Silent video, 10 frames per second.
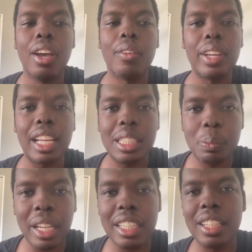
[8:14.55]
We
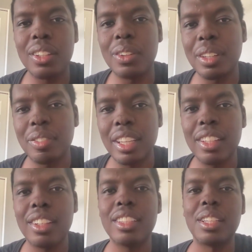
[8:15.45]
expected
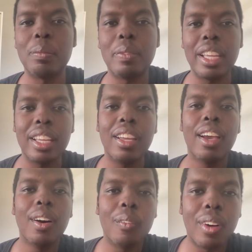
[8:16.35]
Louisville to be
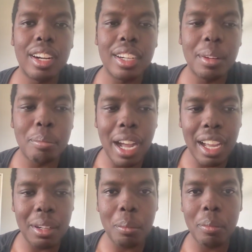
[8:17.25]
one of the
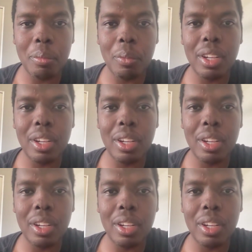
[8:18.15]
bottom